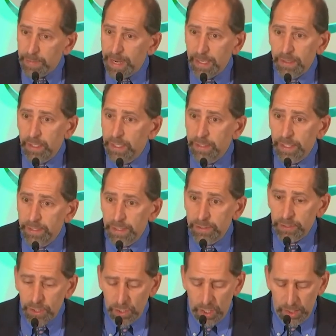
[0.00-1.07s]
Back then, they
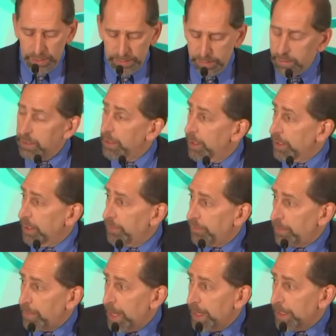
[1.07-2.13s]
didn't call it clinical
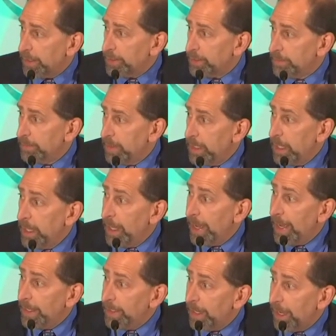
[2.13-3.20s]
informatics.
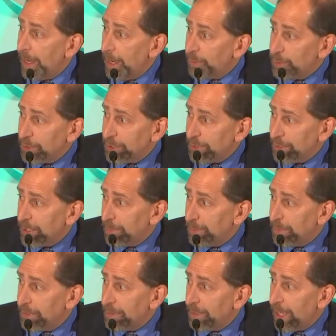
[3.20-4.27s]
And I was just up
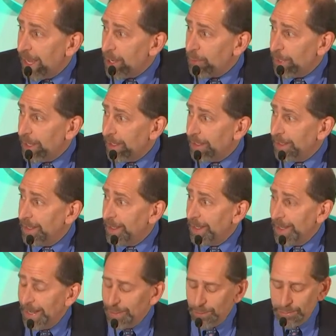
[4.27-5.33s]
the highway
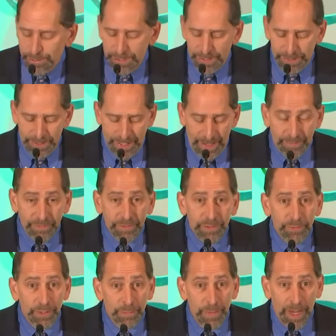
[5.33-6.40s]
at UCSF
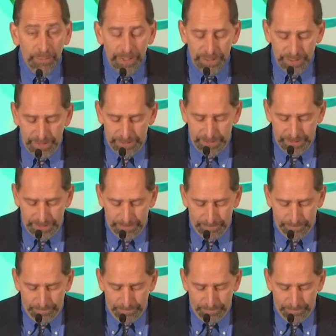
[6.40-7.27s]
doing my residency.